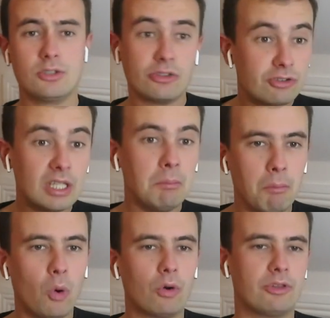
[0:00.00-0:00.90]
she's still
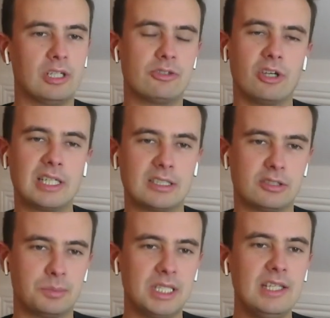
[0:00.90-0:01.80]
more than
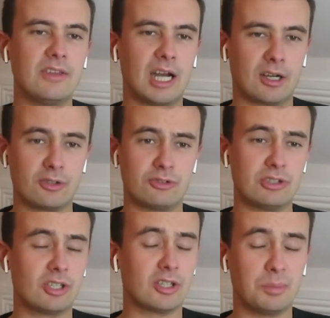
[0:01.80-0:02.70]
entitled to be there, because
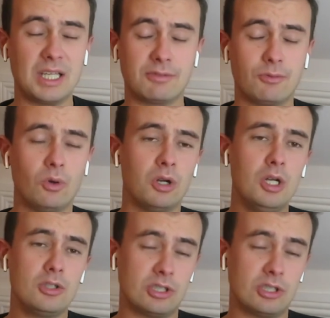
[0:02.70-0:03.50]
she's got the best form.